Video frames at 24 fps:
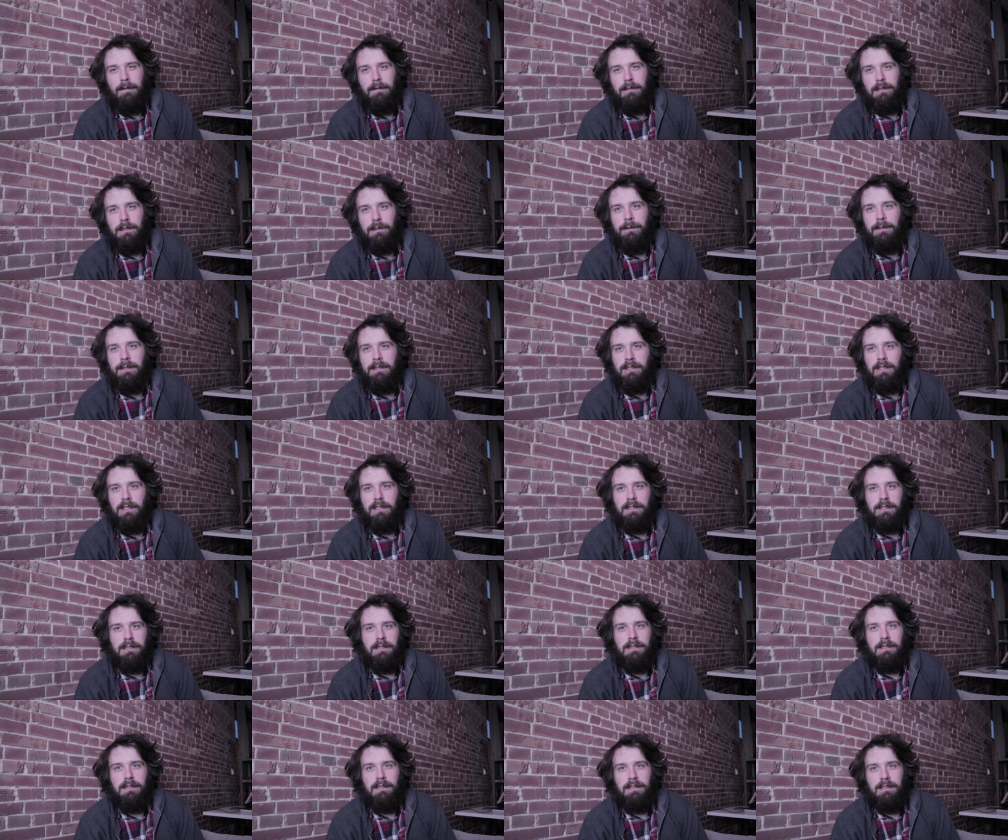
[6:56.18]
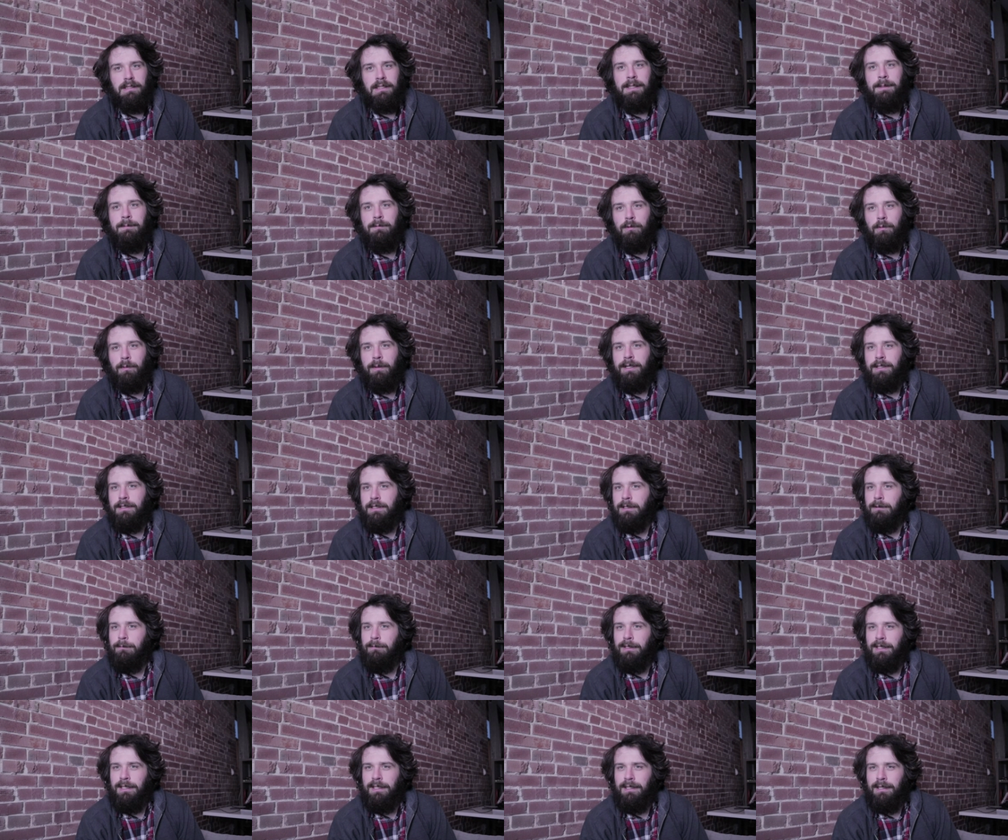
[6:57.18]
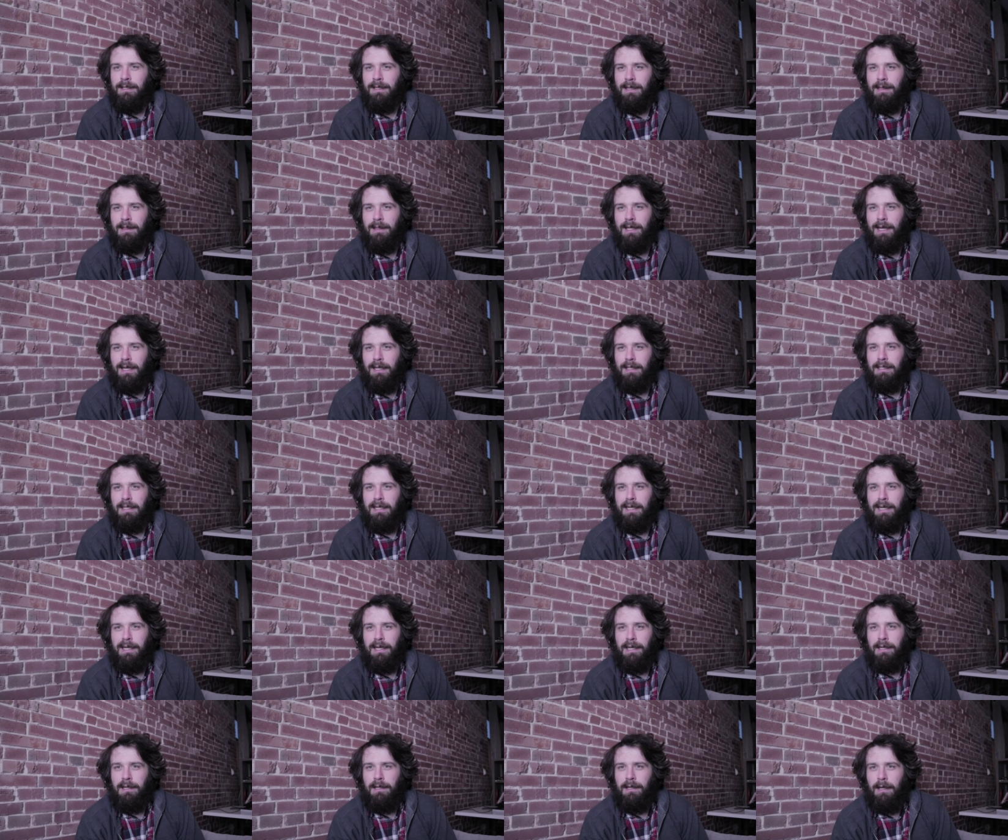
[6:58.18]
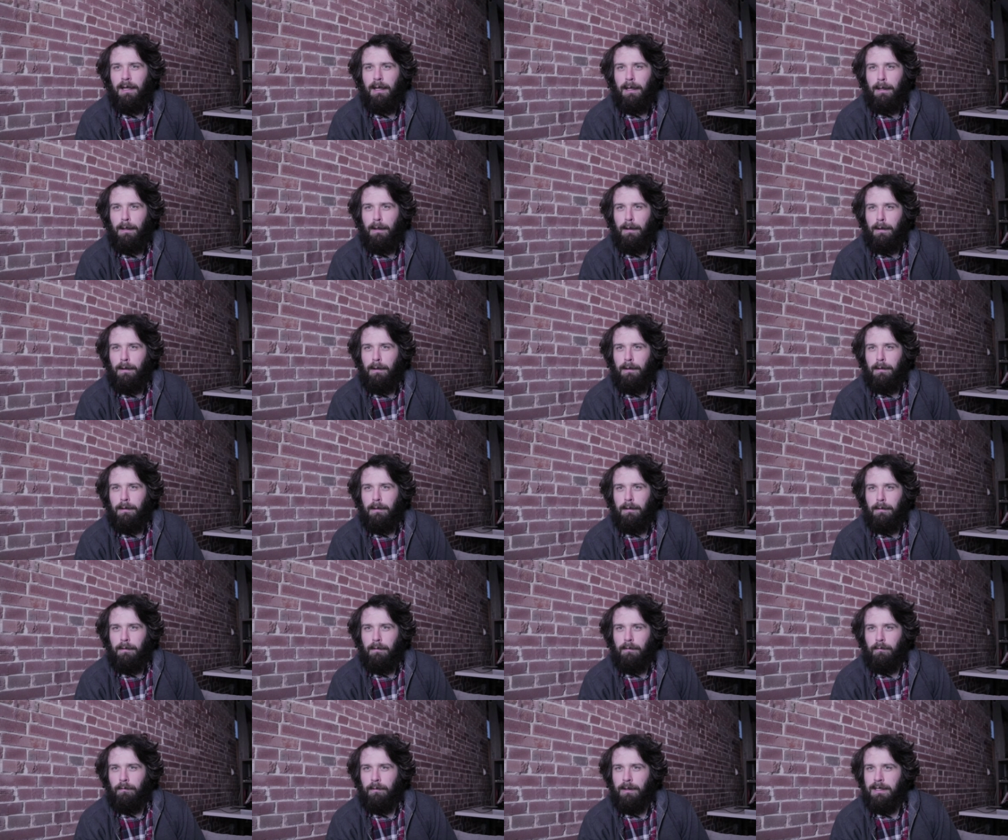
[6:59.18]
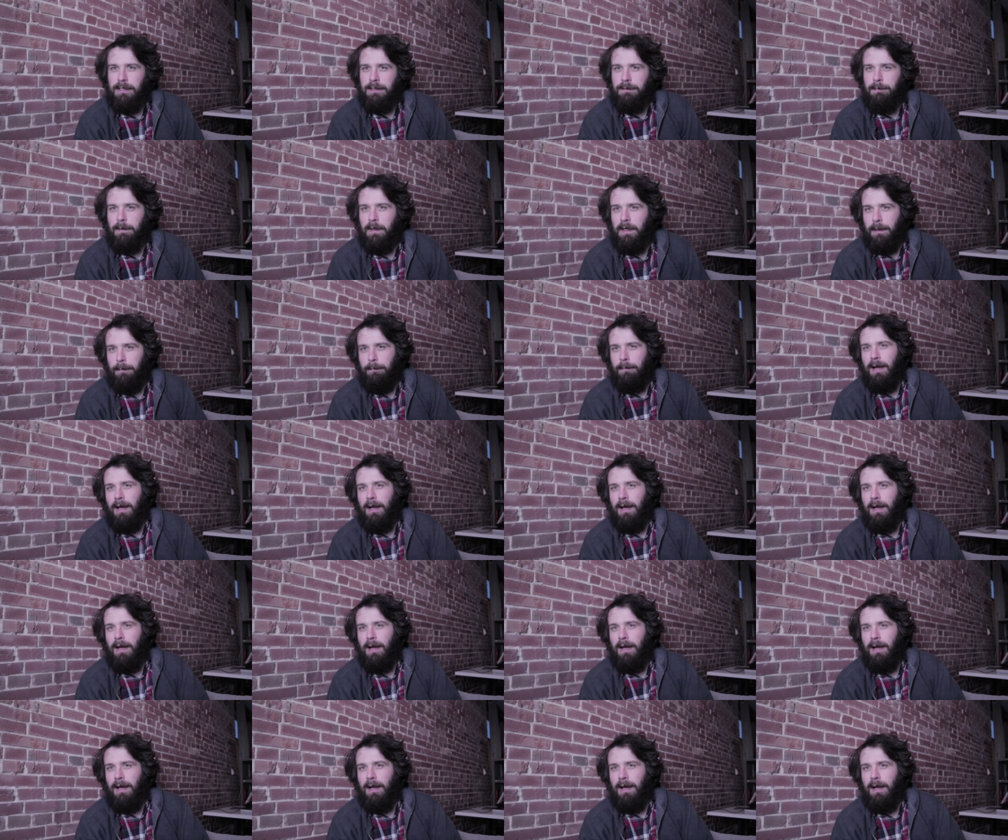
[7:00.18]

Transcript: so it just seems weird to me that like Raspberry